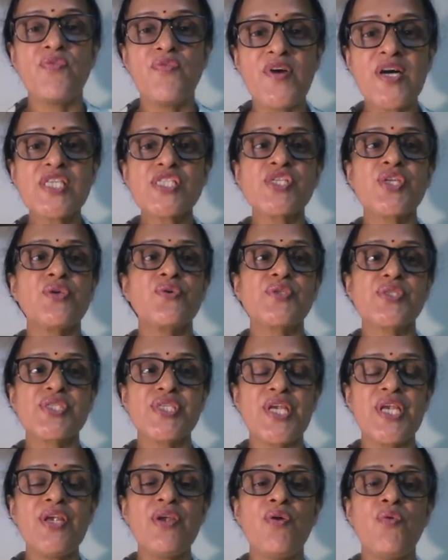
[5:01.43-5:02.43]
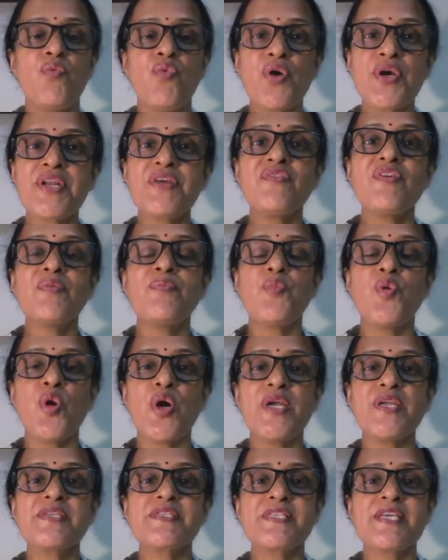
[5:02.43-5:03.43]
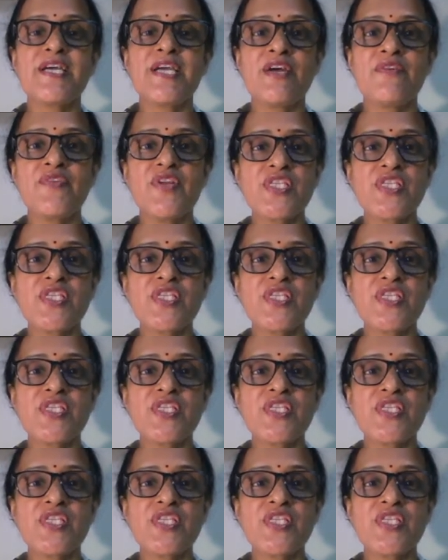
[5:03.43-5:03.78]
First, you see, whatever points I have